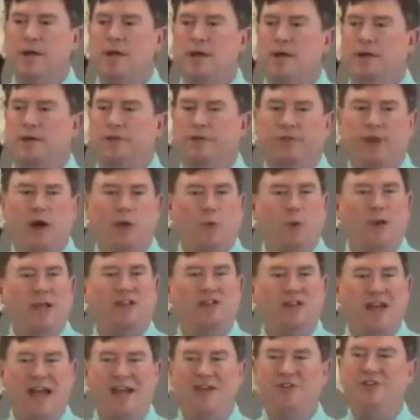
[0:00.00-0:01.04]
that we
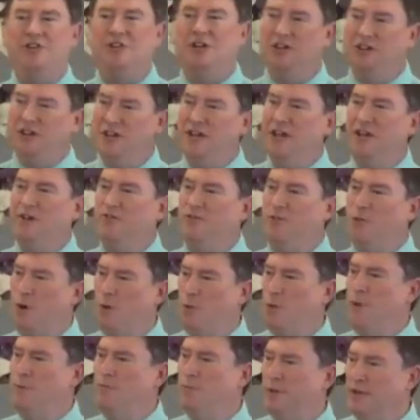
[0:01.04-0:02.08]
tend to live what
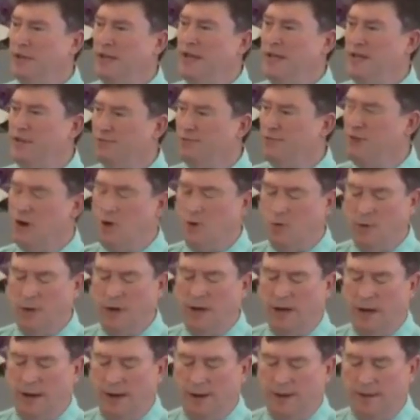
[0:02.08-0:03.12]
we believe, don't we?
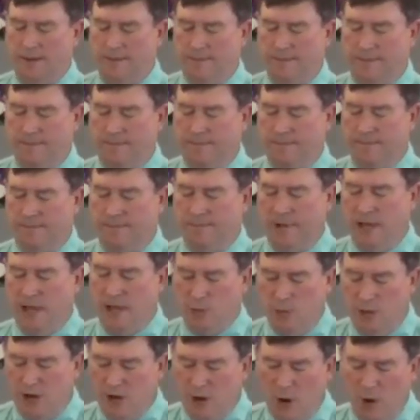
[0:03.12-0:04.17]
And
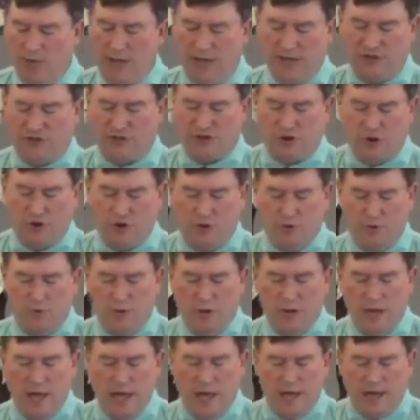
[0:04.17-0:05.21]
we know that's true
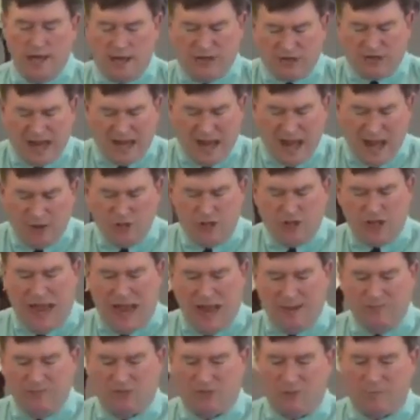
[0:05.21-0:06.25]
it's like how
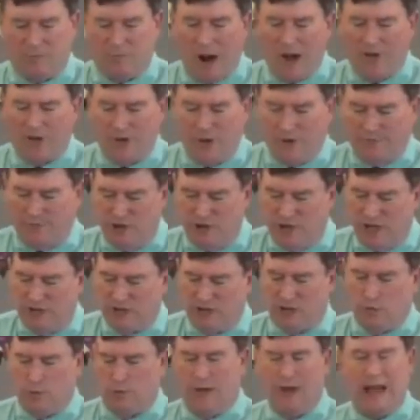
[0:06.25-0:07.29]
James, the brother of
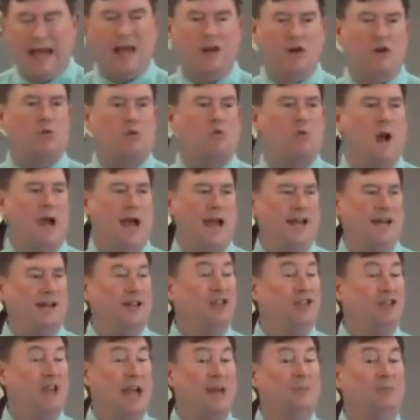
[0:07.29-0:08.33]
Jesus, would later write in
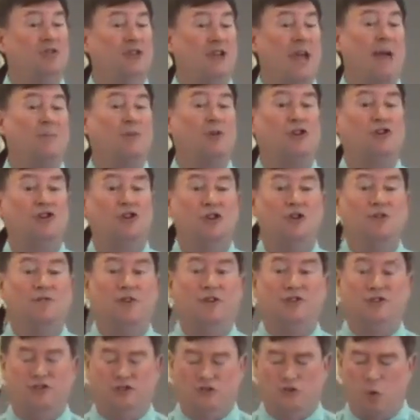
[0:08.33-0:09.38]
James chapter 2,
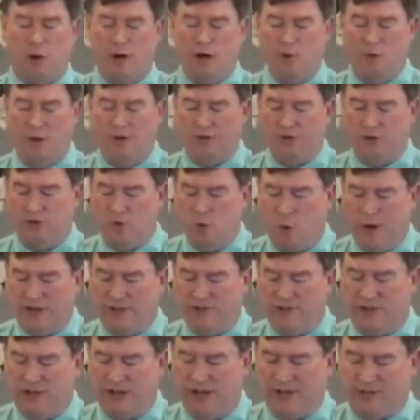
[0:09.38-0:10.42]
verses 21 through
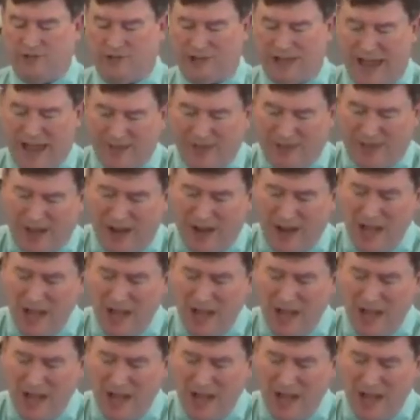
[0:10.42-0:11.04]
26, saying that